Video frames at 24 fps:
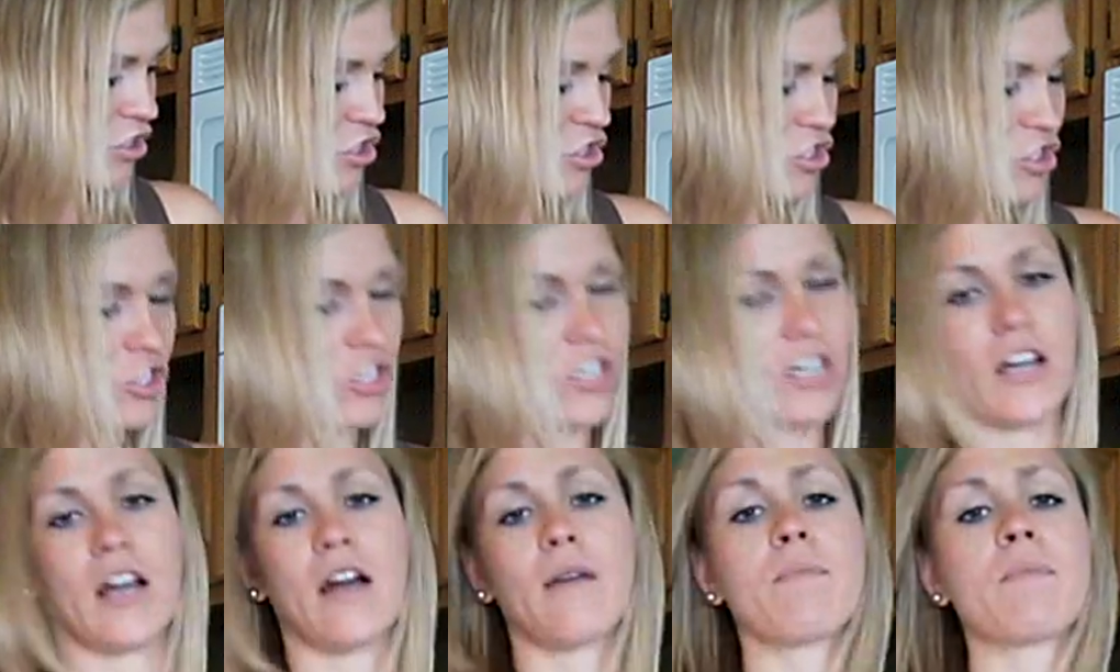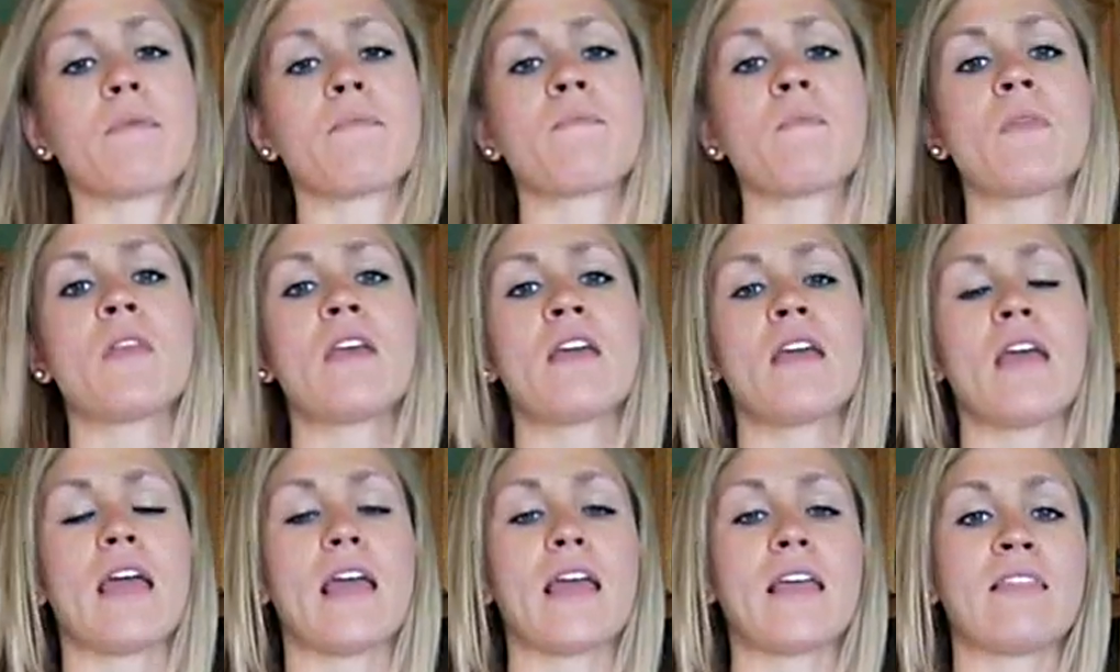stir it up,
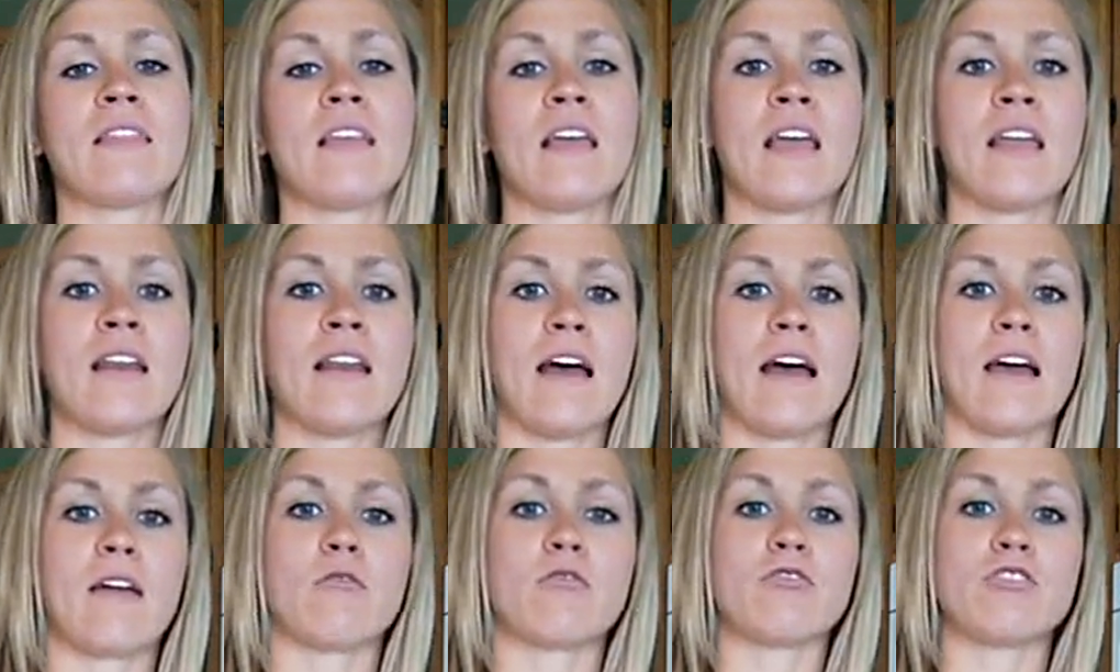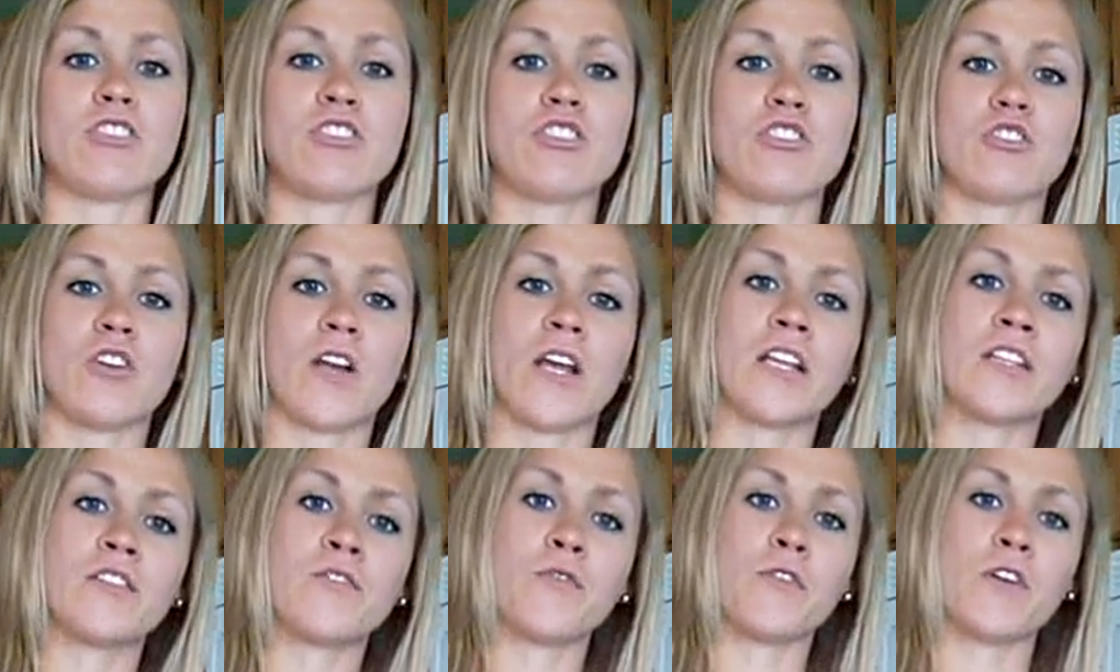and then I will just
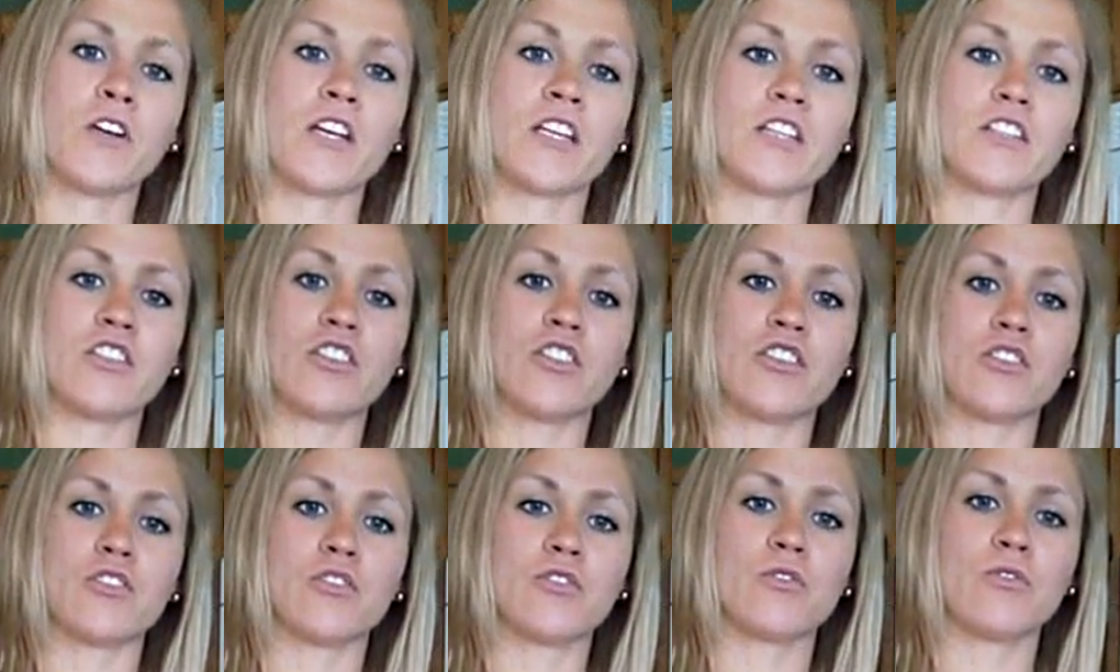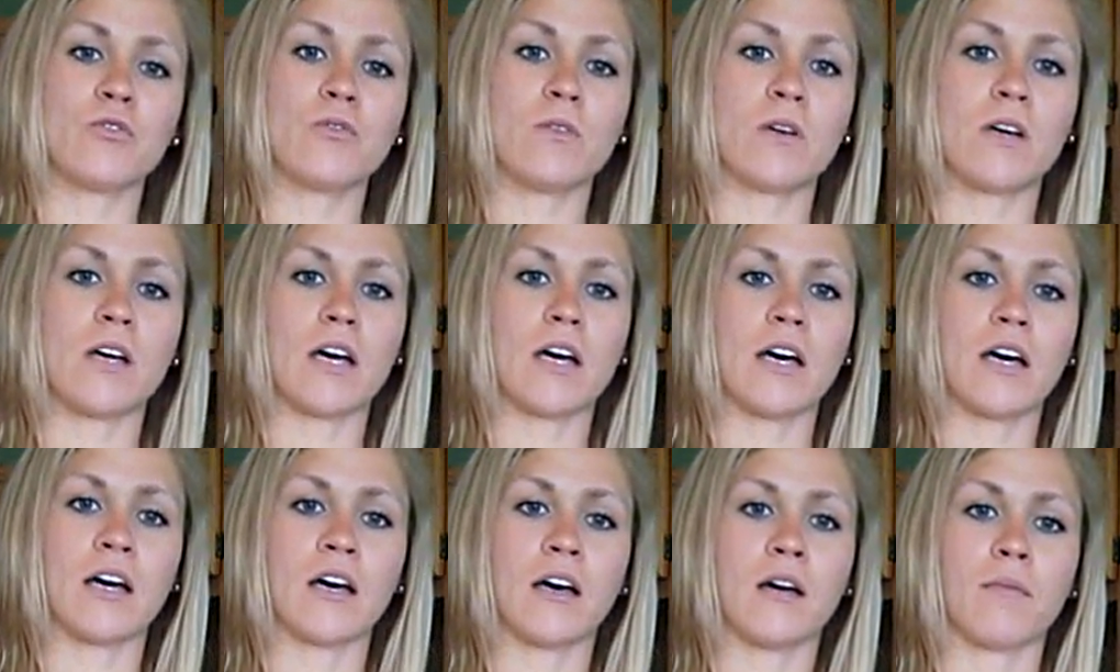transfer it to
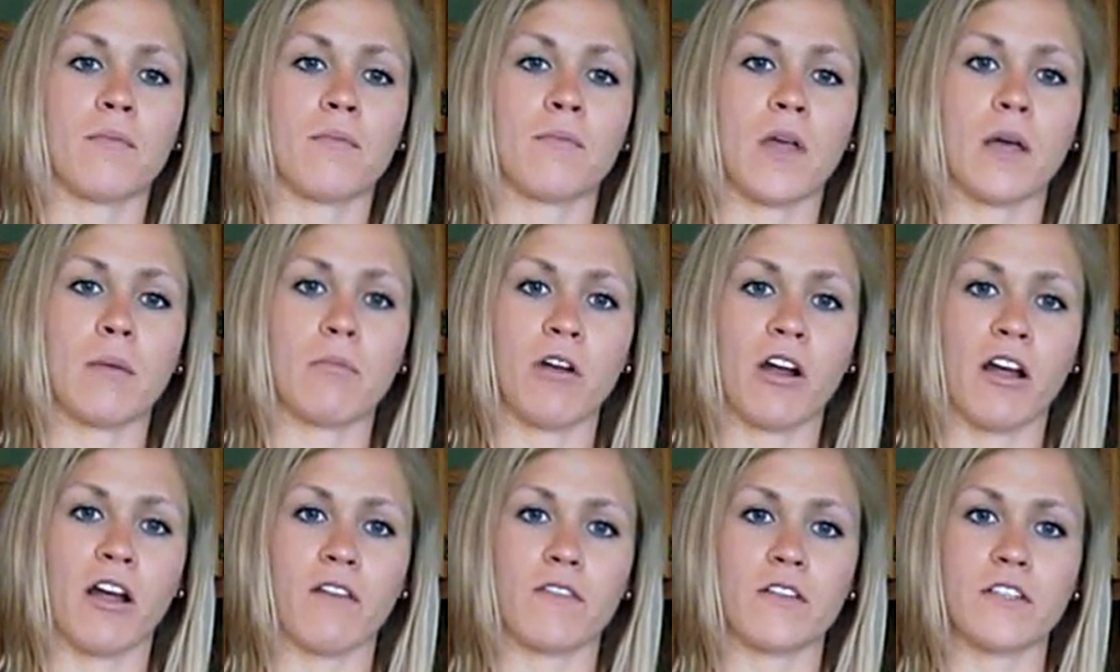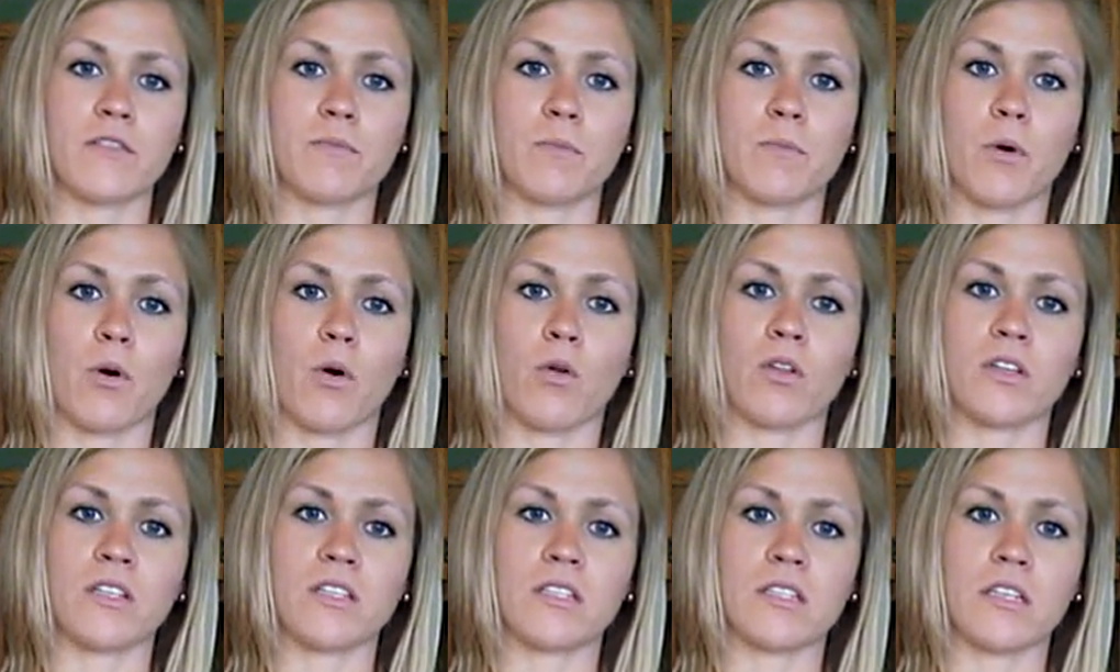a breakfast
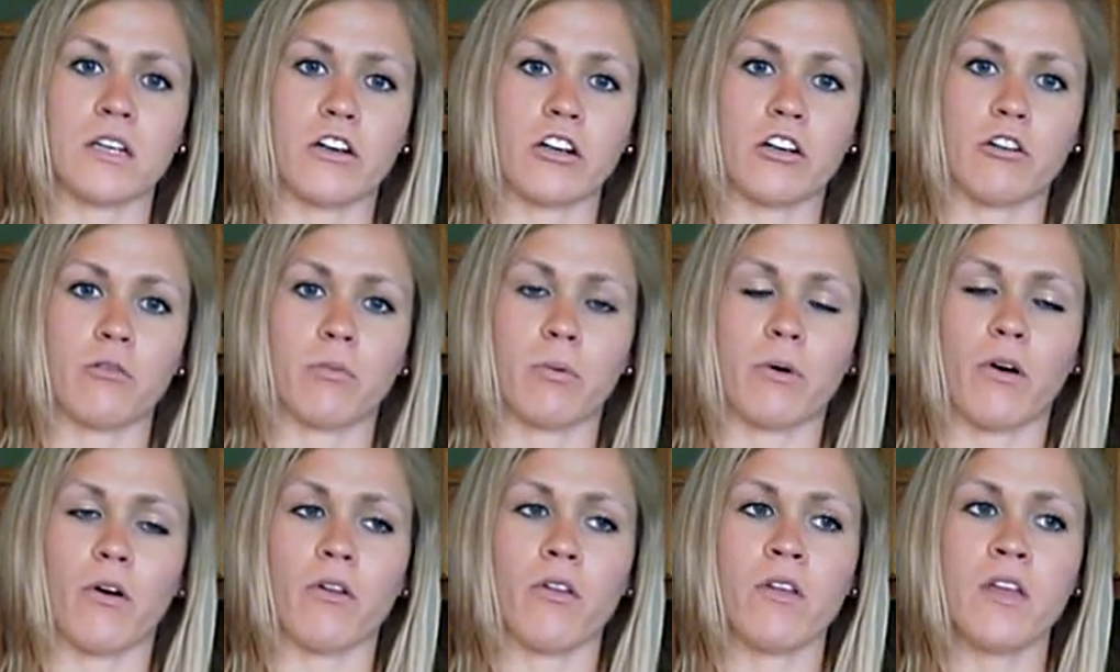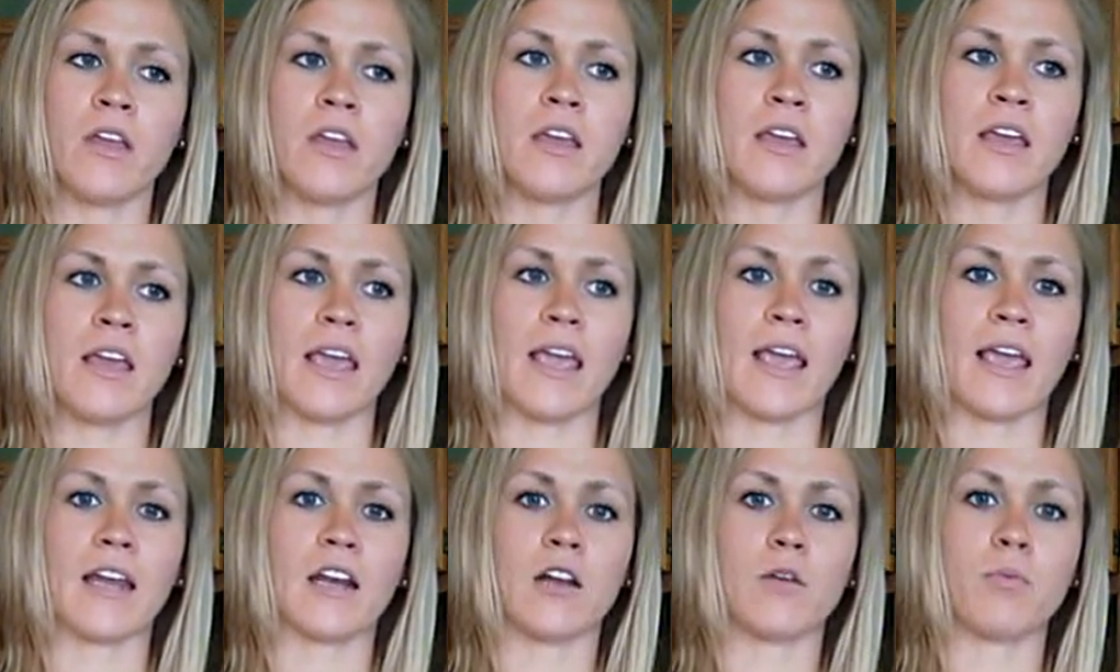bowl, a cereal bowl,
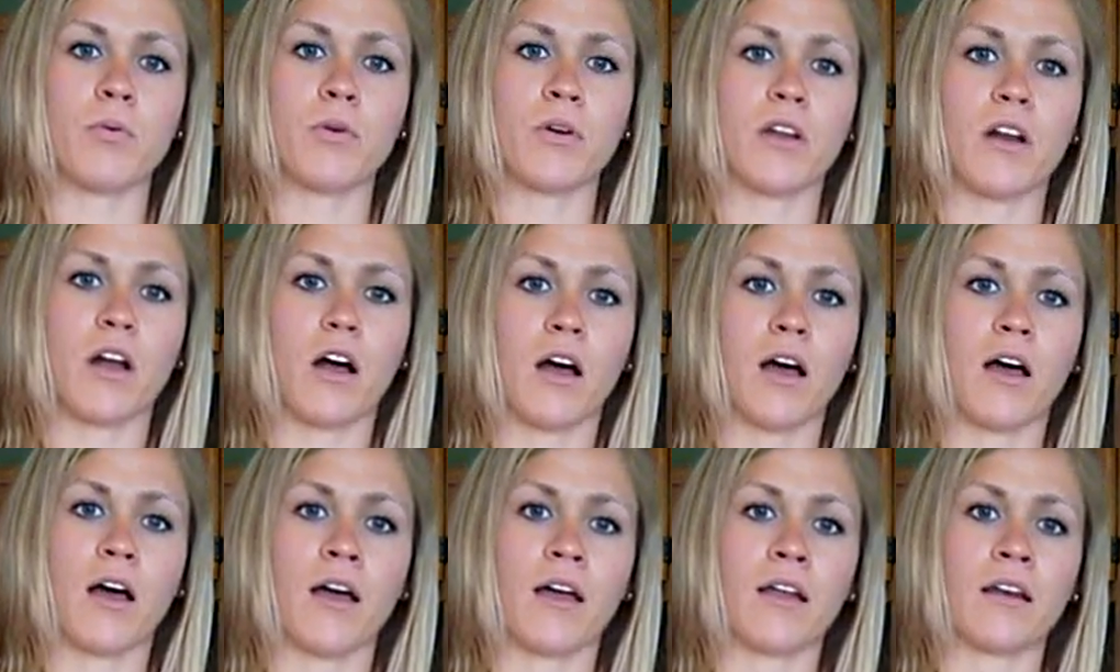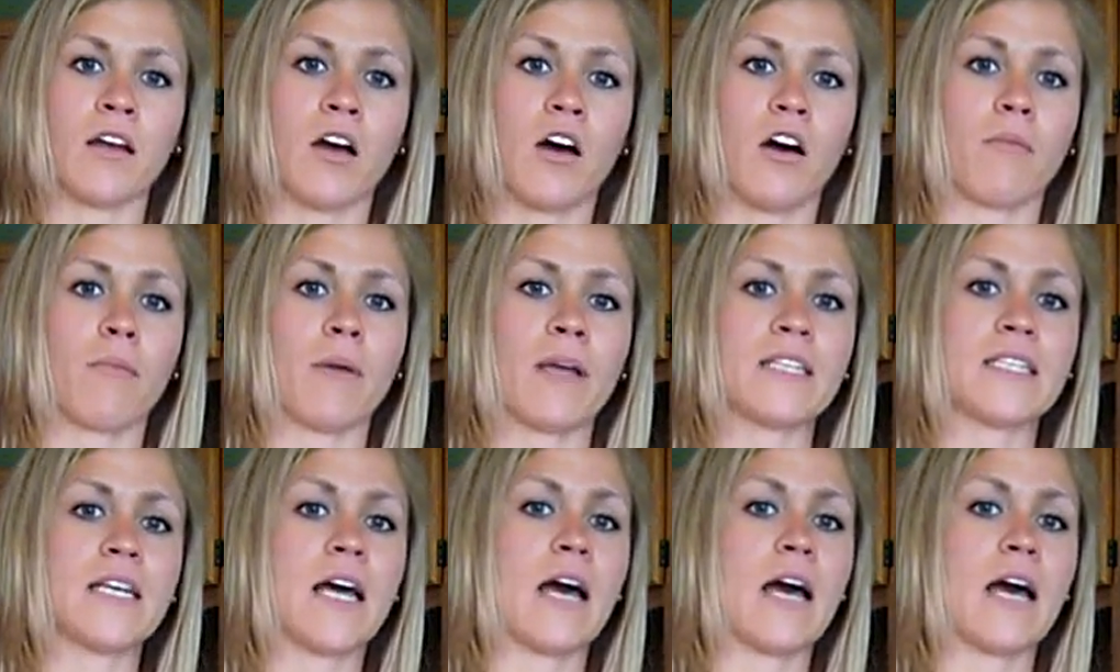and I'll put on all my